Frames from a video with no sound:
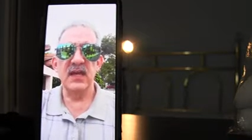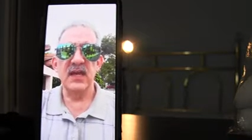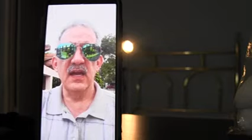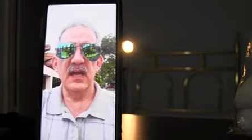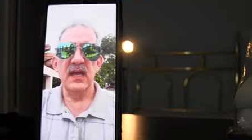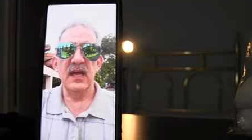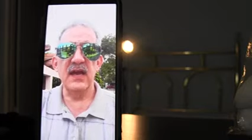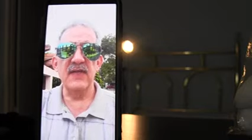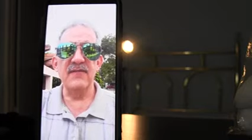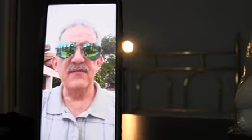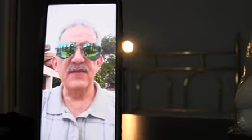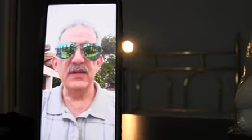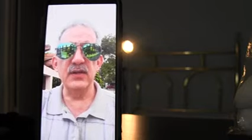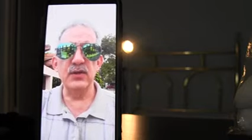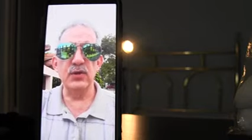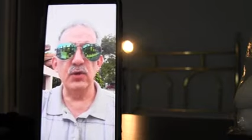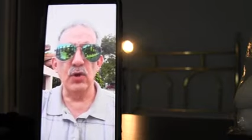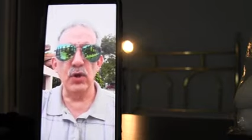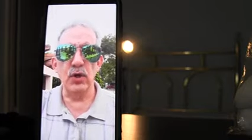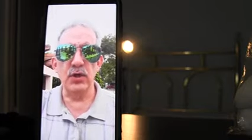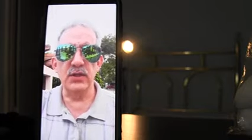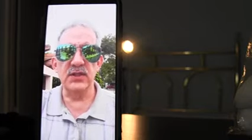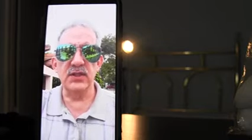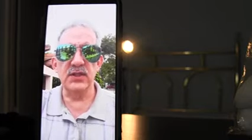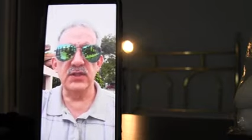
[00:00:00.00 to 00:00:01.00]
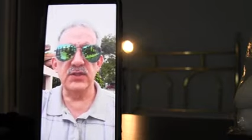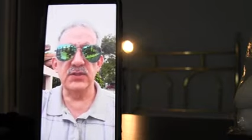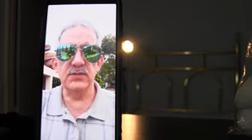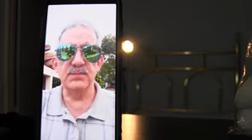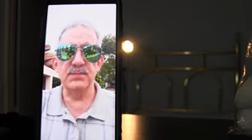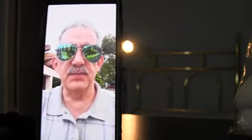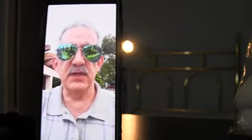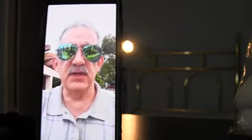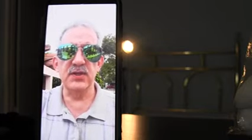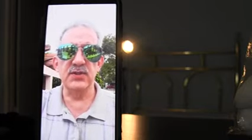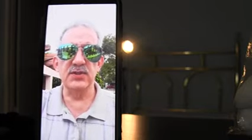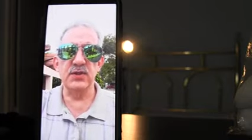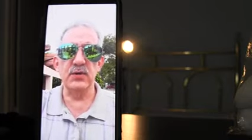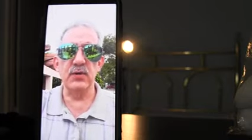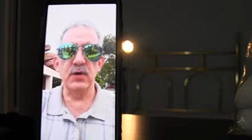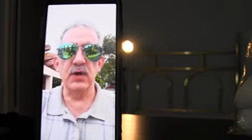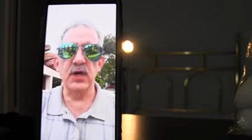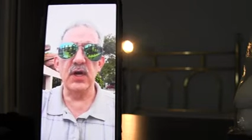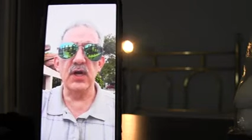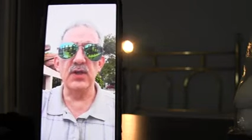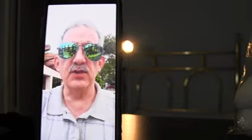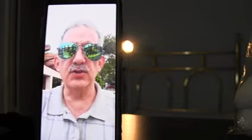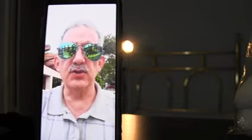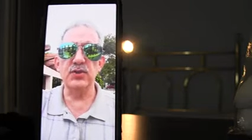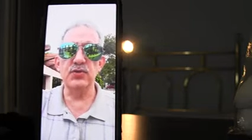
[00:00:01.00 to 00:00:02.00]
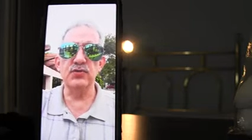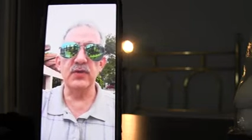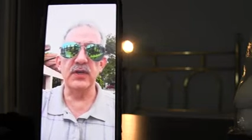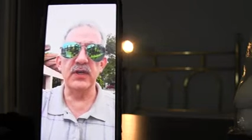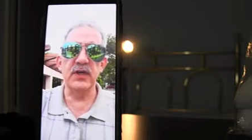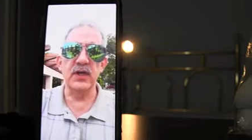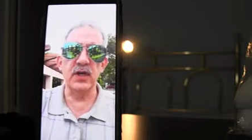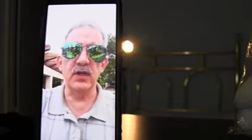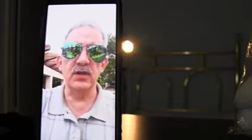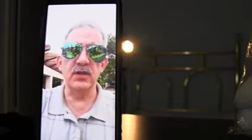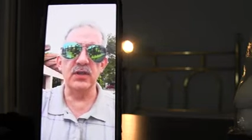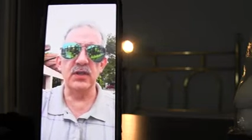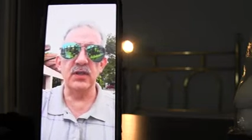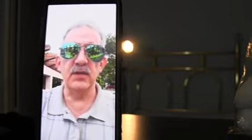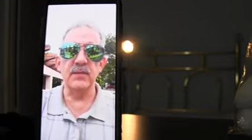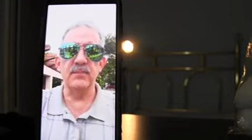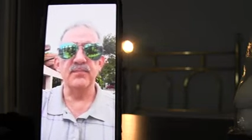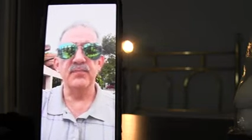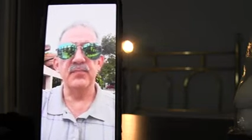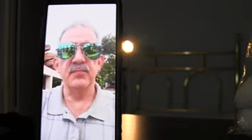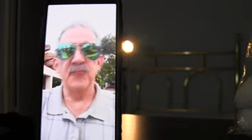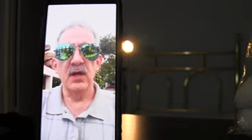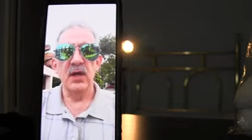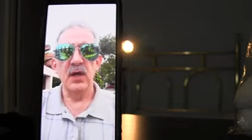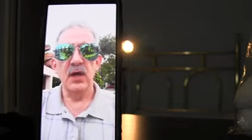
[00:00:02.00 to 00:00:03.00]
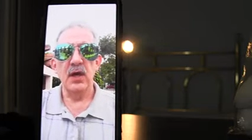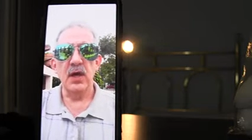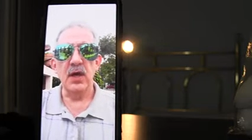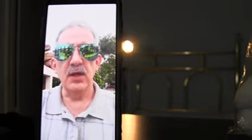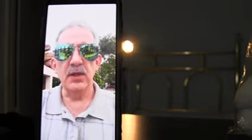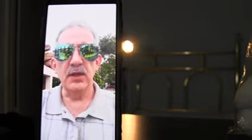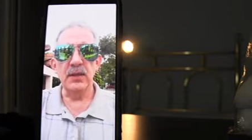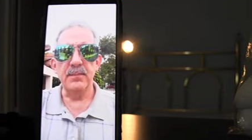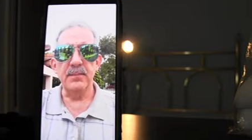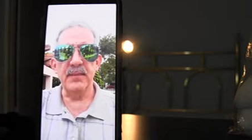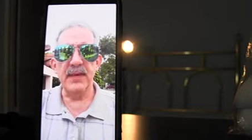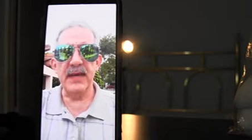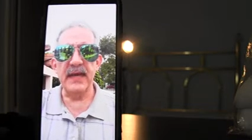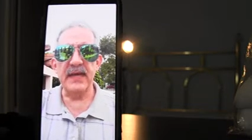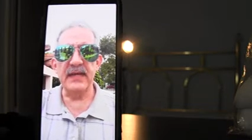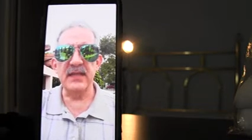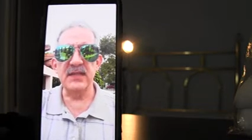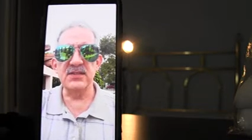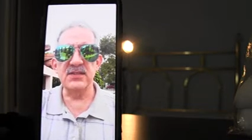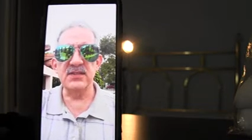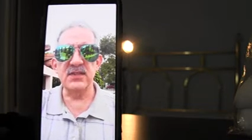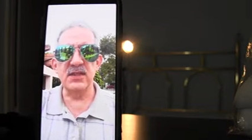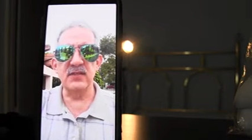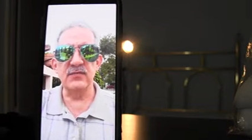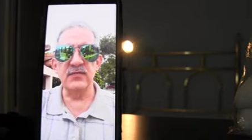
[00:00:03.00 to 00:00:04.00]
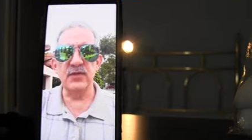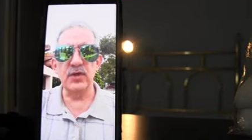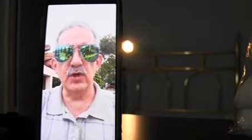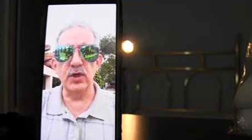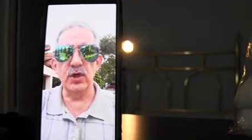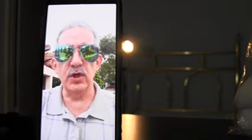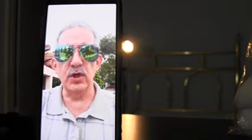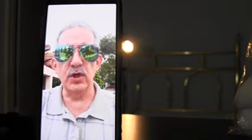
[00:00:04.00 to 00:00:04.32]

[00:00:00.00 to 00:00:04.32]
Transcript: have ignored this because they were concentrating on the on the bad instead of the good.